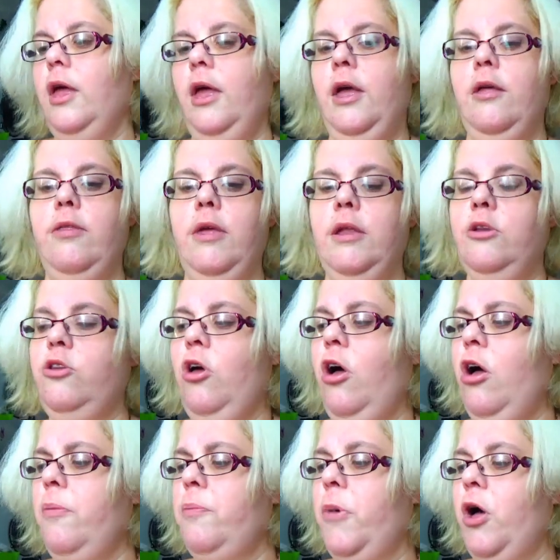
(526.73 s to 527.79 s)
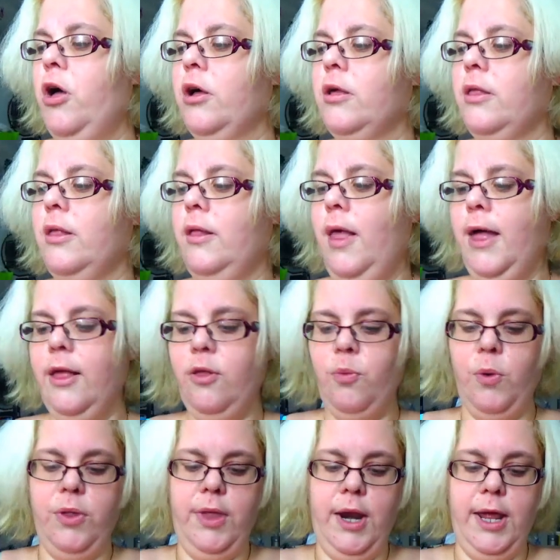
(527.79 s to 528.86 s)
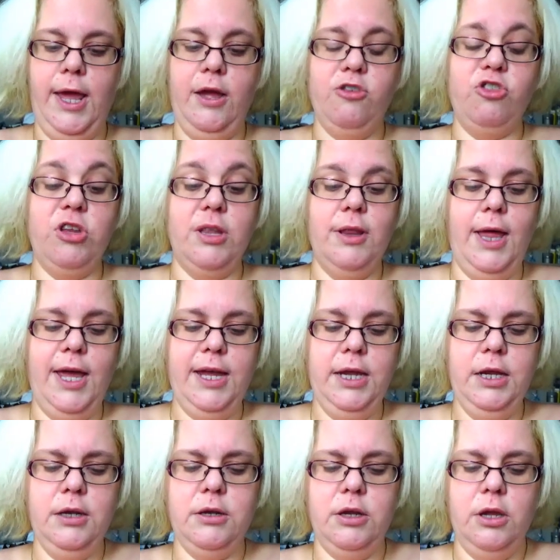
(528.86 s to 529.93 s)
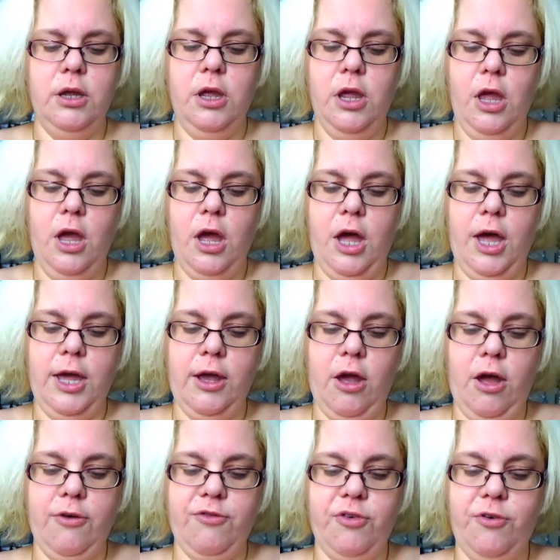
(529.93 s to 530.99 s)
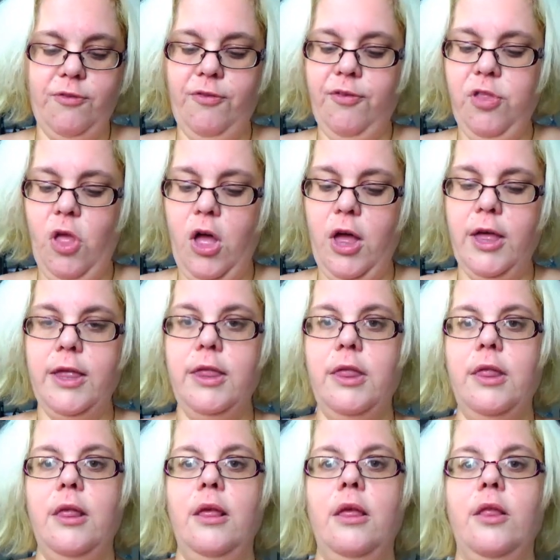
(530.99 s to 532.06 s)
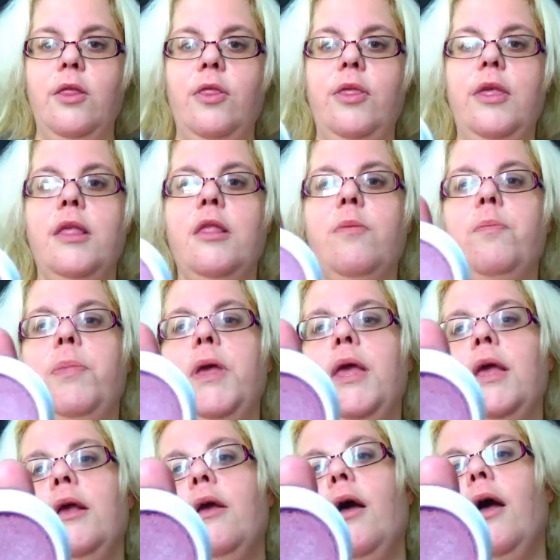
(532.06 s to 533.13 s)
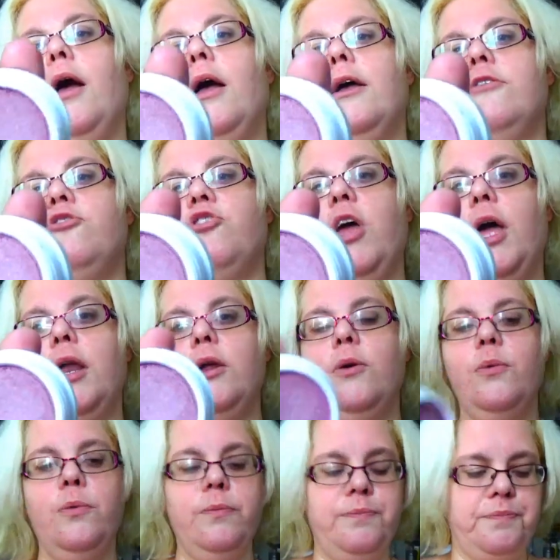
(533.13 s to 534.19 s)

And then TopBox, the last one that I actually liked, I got from Floss, this pink eyeshadow.